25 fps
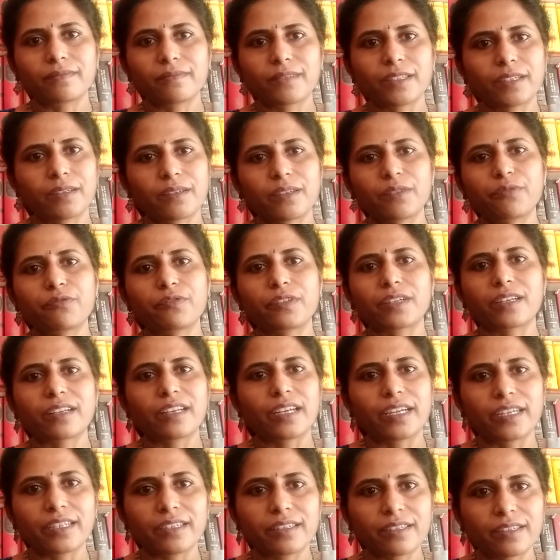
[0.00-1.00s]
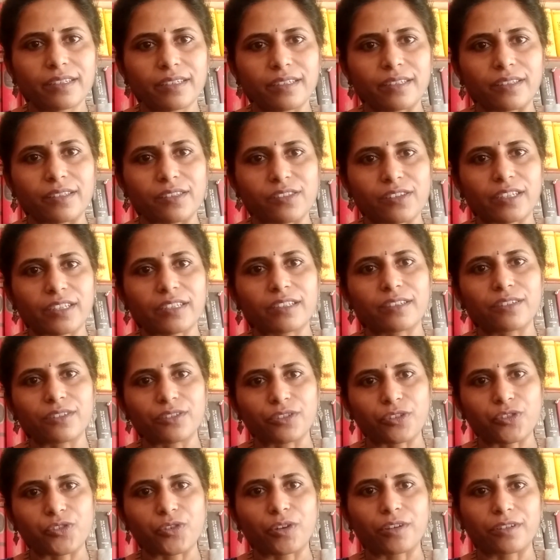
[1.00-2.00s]
if the client is running a
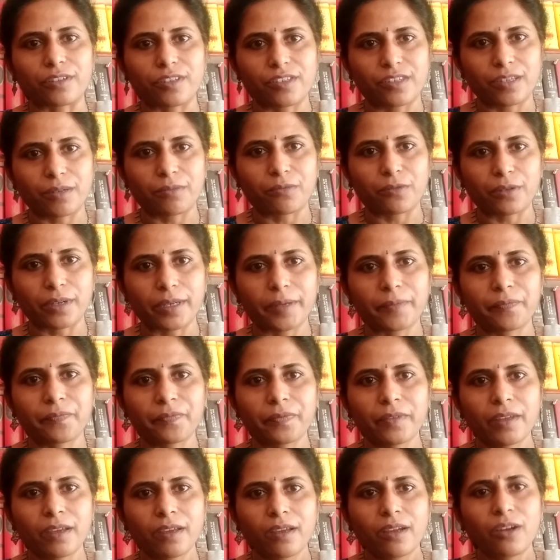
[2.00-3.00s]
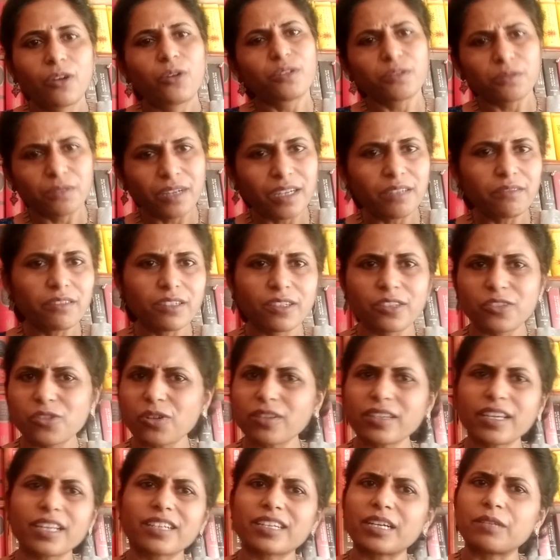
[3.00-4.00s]
resort somewhere, oh, you have a
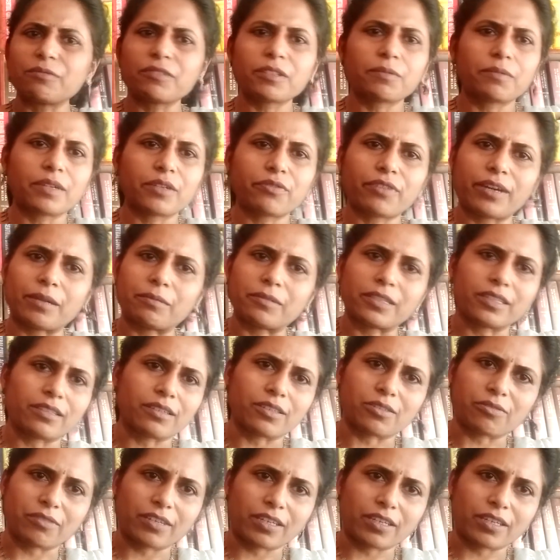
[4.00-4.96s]
resort, I'll come with my family this